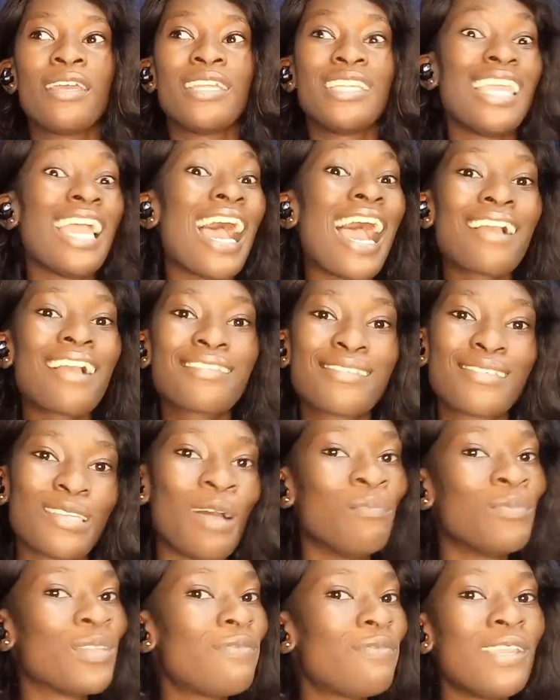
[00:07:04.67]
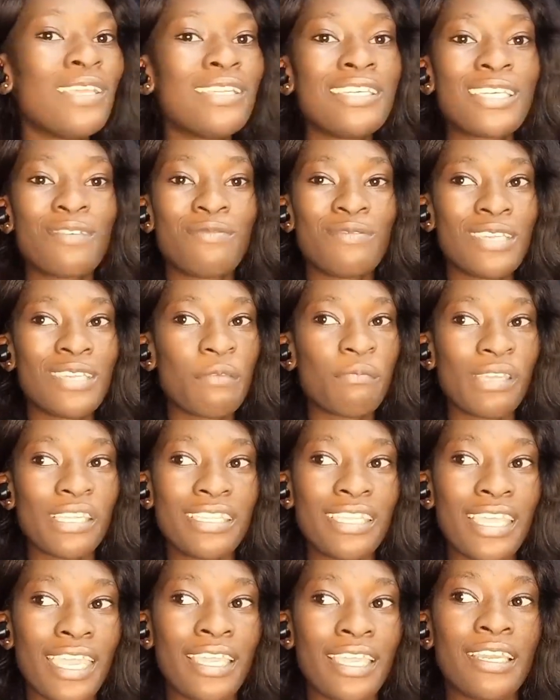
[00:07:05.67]
The acting, I'm definitely giving them
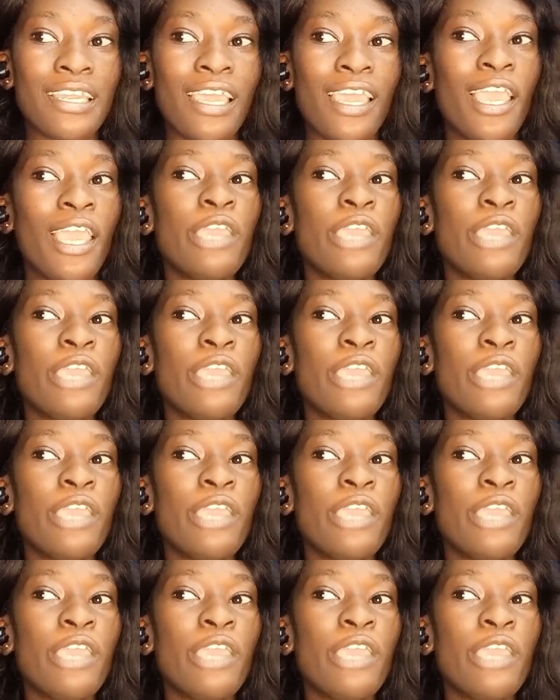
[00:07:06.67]
a 10.